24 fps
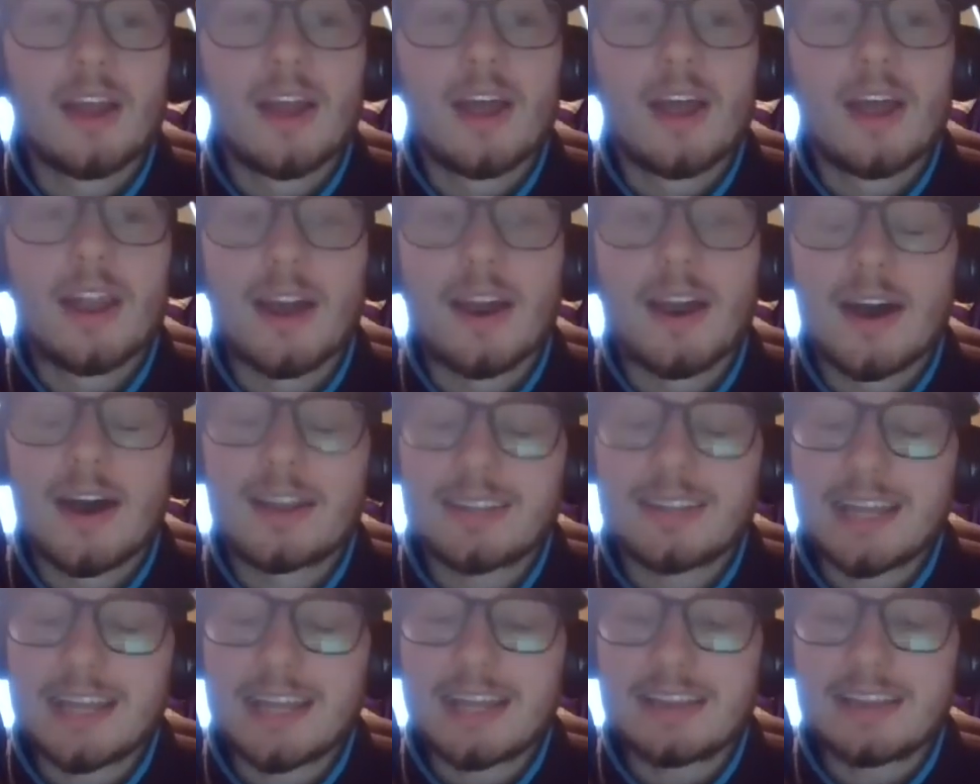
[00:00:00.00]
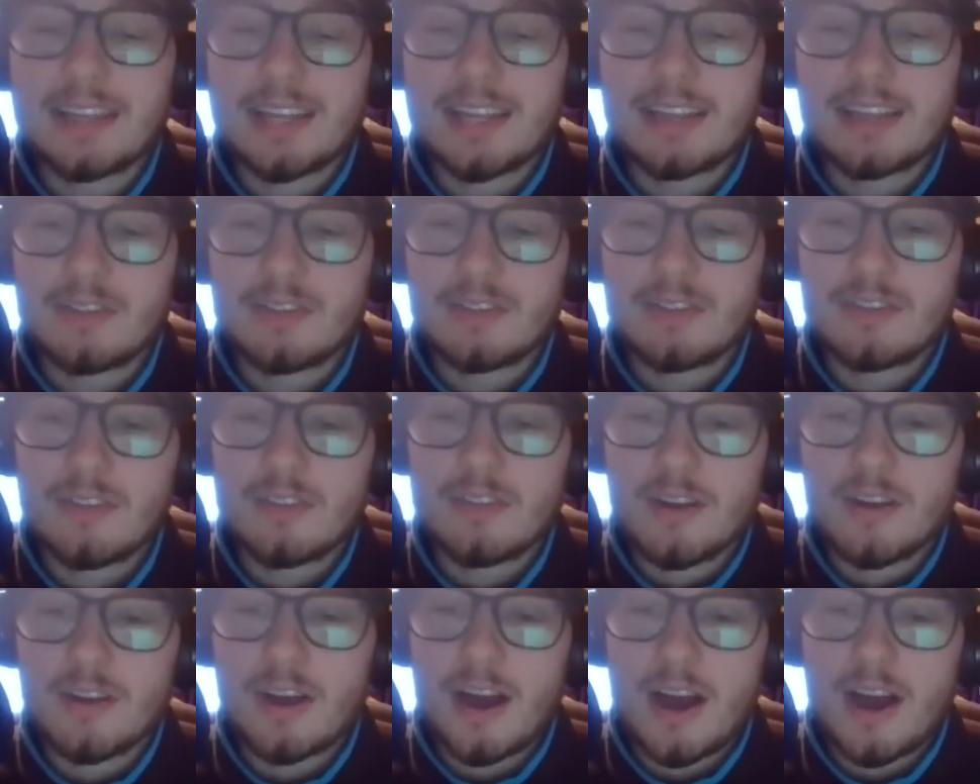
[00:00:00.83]
And I think
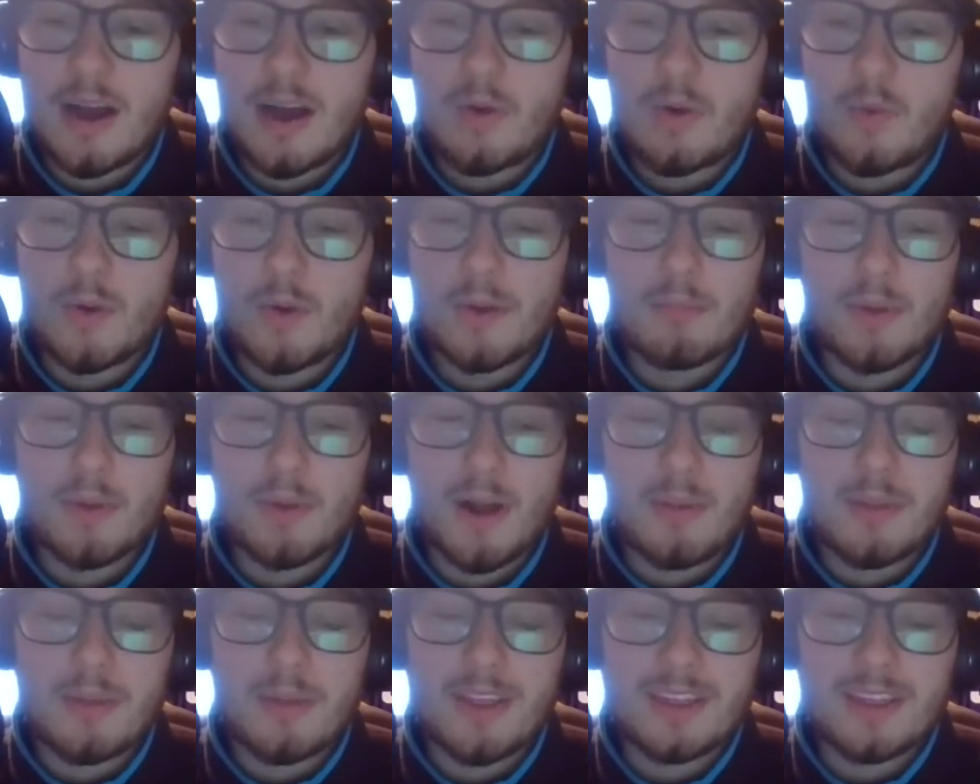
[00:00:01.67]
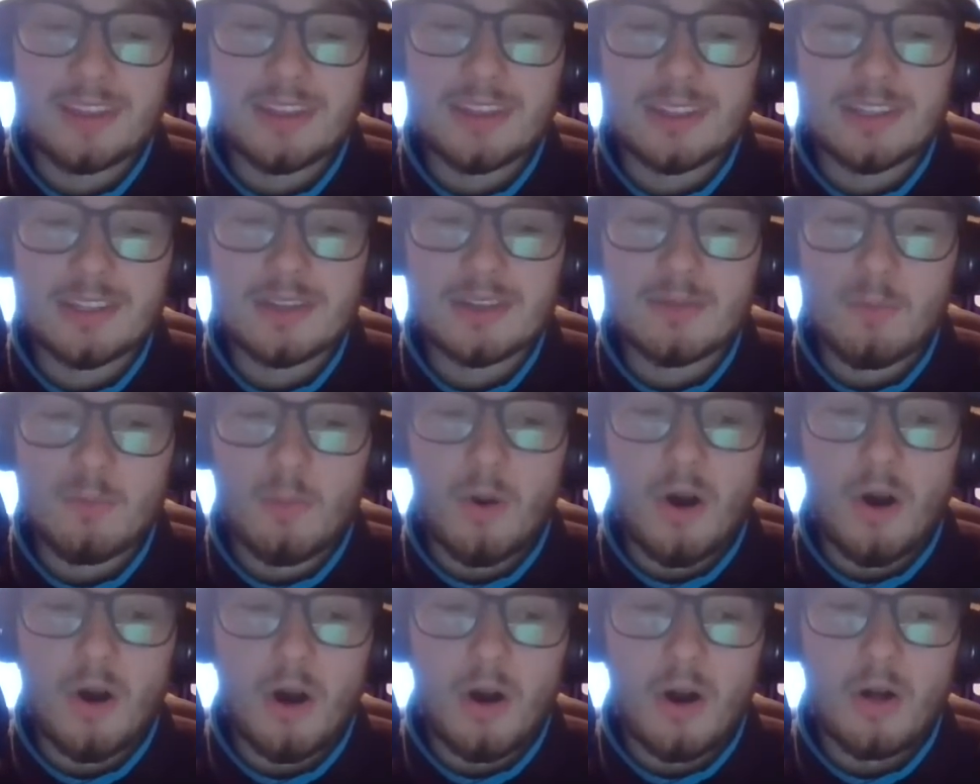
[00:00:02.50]
we're probably in the
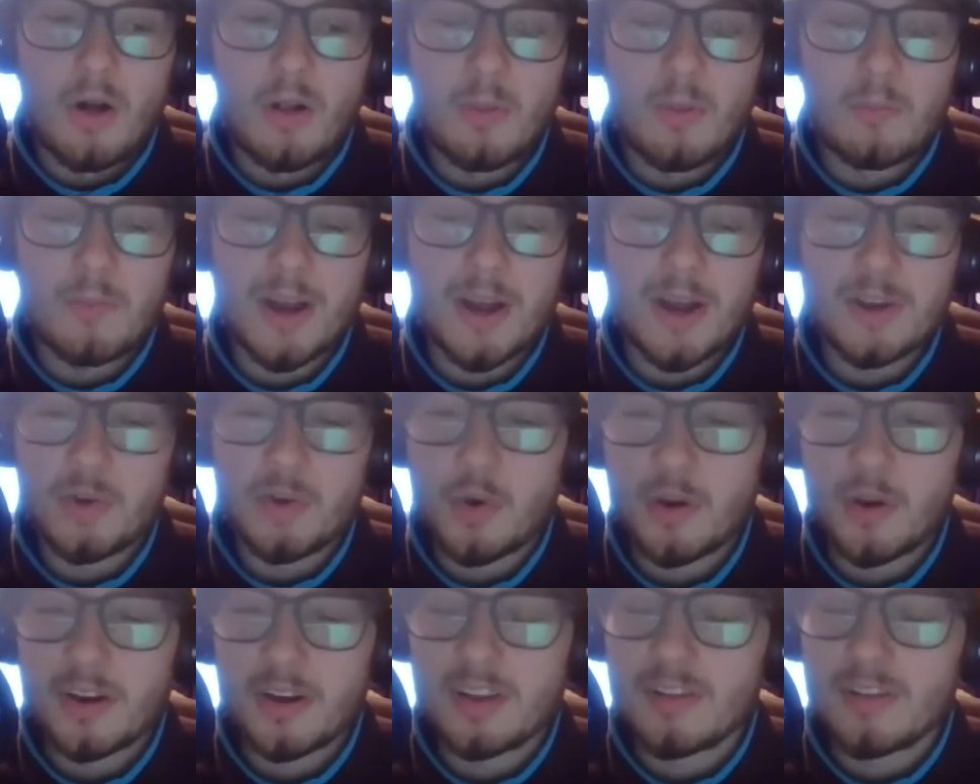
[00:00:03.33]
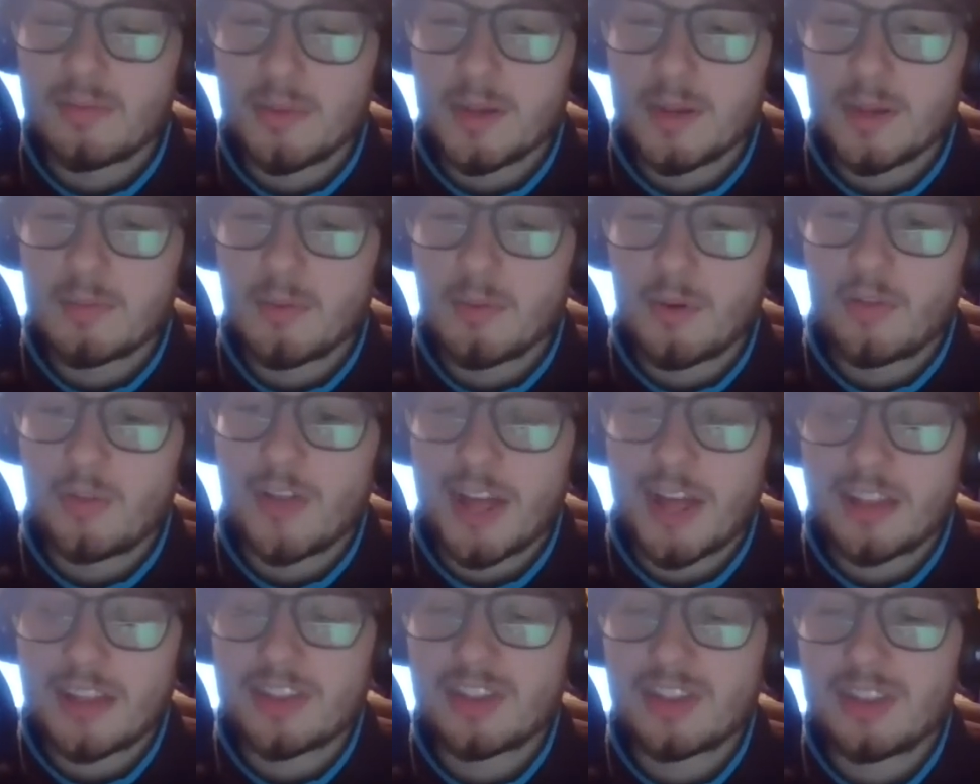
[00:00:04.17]
small minority of people
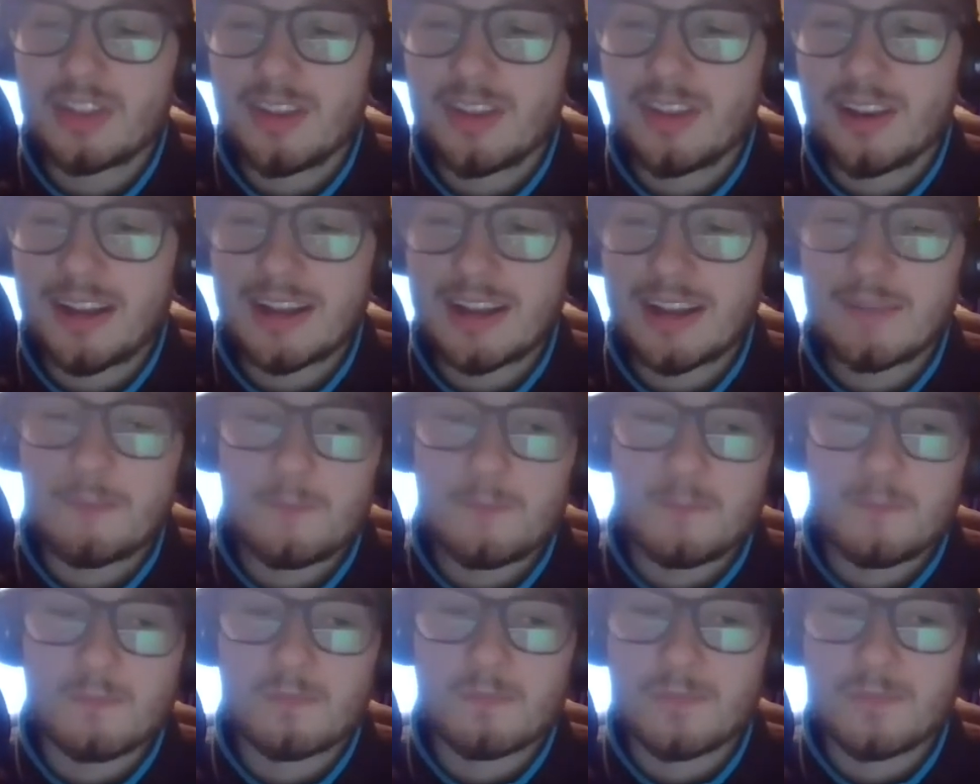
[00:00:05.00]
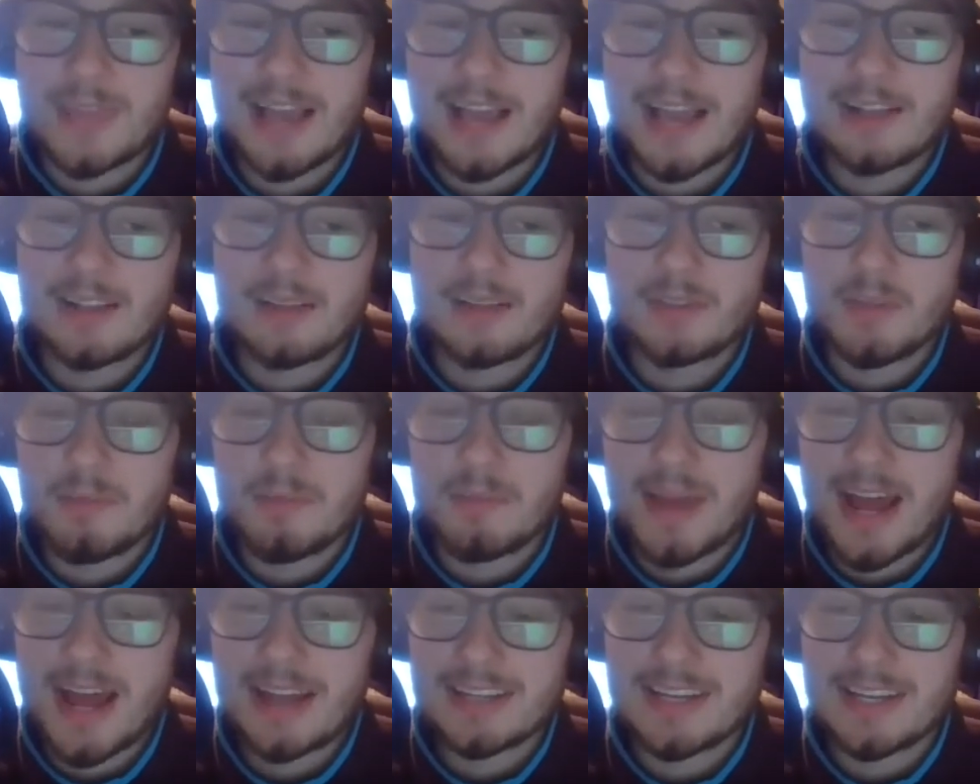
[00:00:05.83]
that like that left a
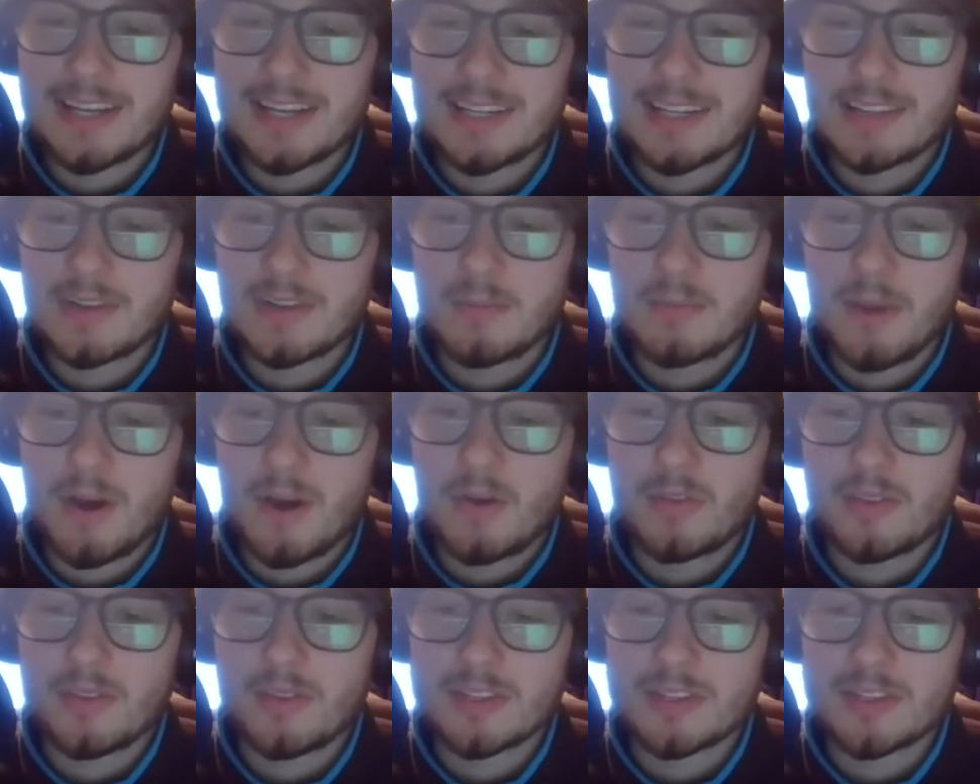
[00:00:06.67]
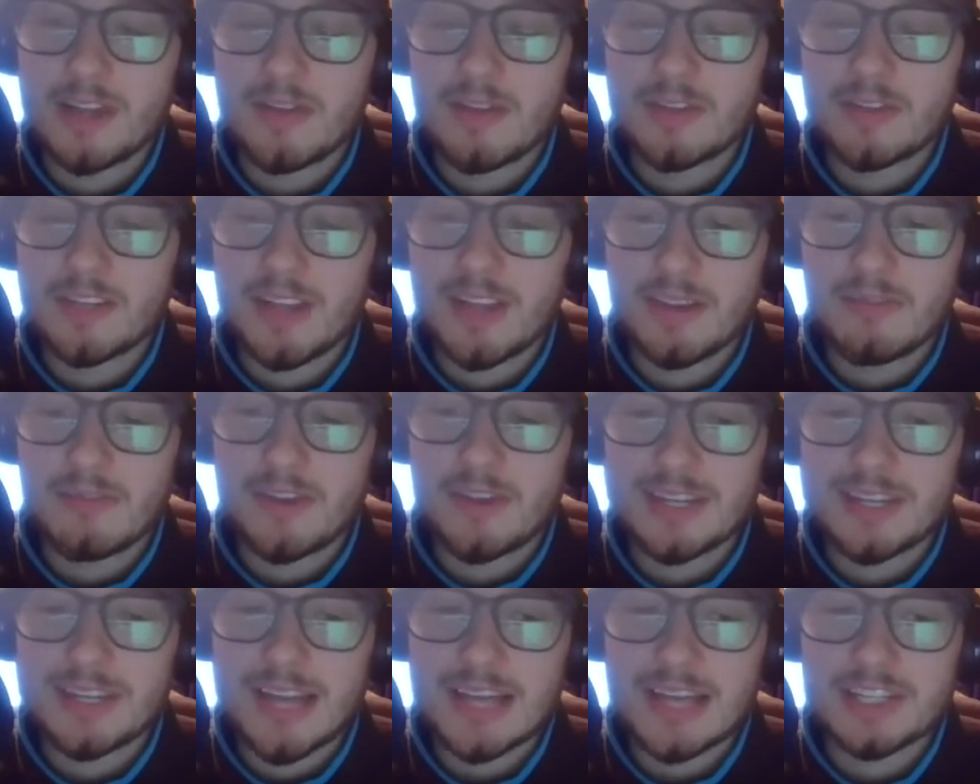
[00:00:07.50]
bad taste in their mouth, because obviously he had a
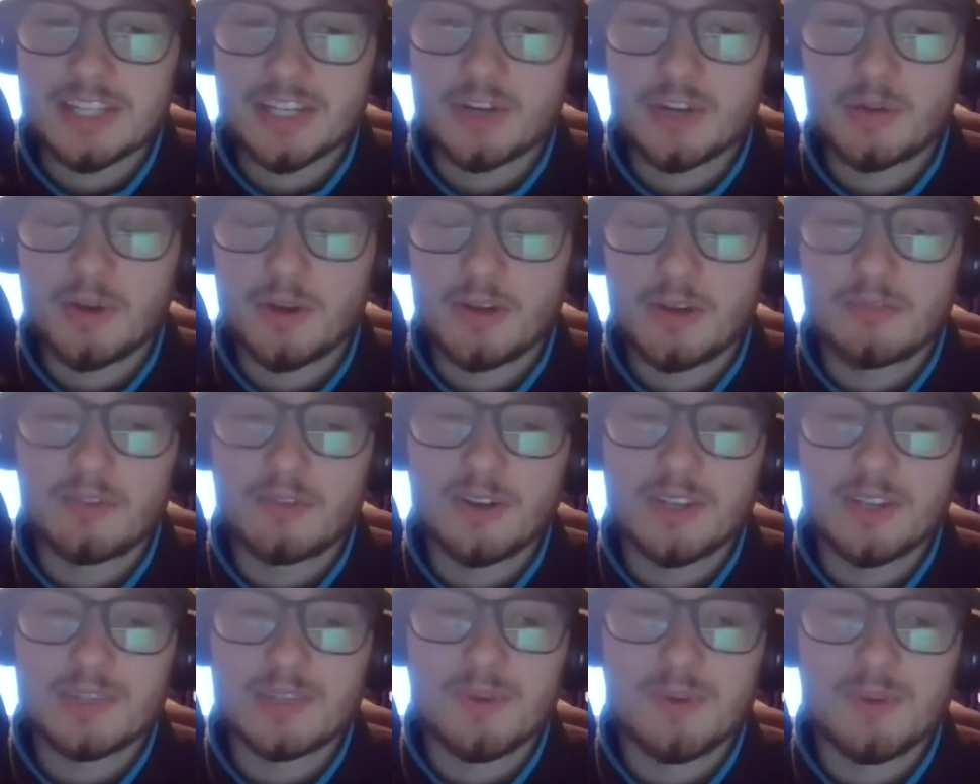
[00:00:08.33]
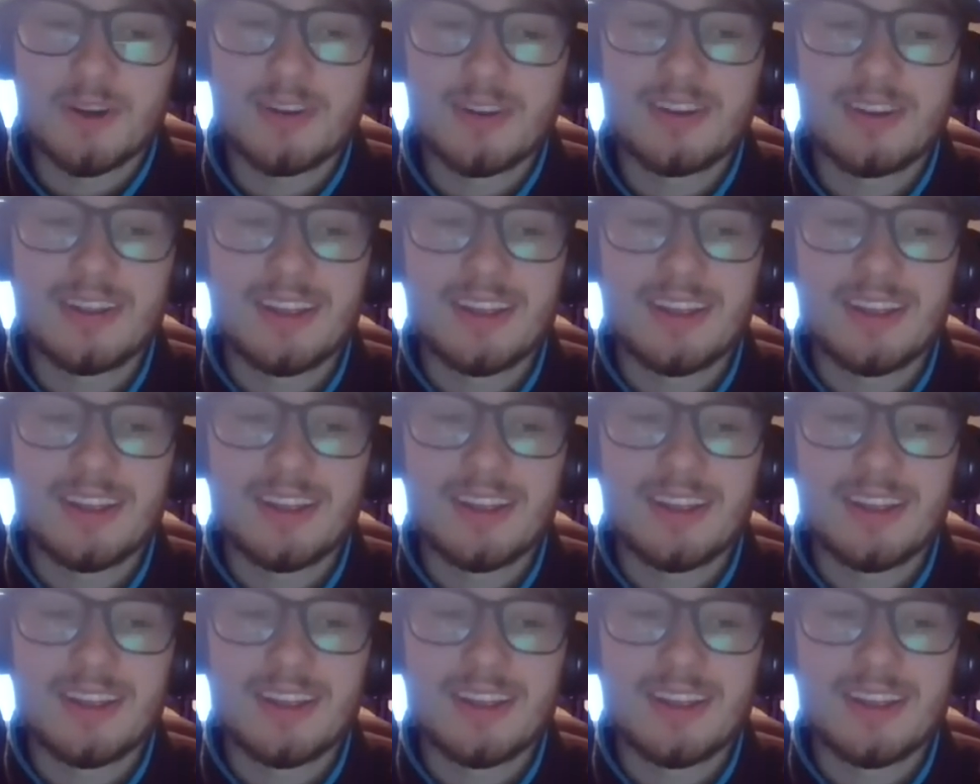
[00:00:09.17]
fantastic career for us, but